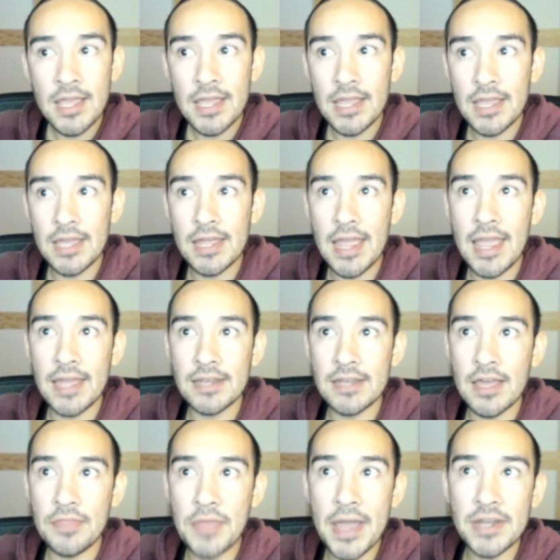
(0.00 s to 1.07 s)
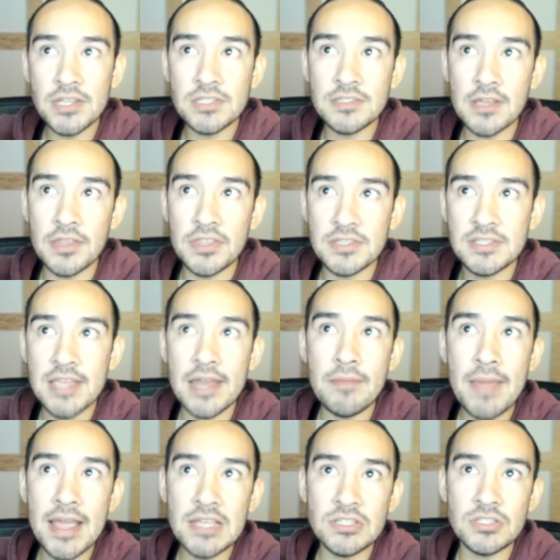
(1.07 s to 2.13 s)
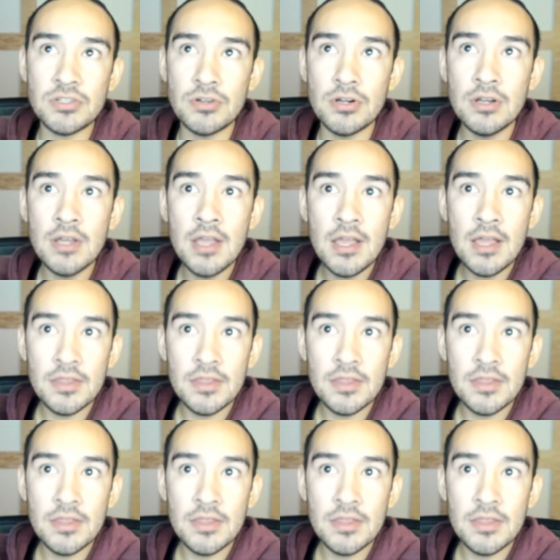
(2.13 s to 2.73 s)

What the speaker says: And that is the Zen Master,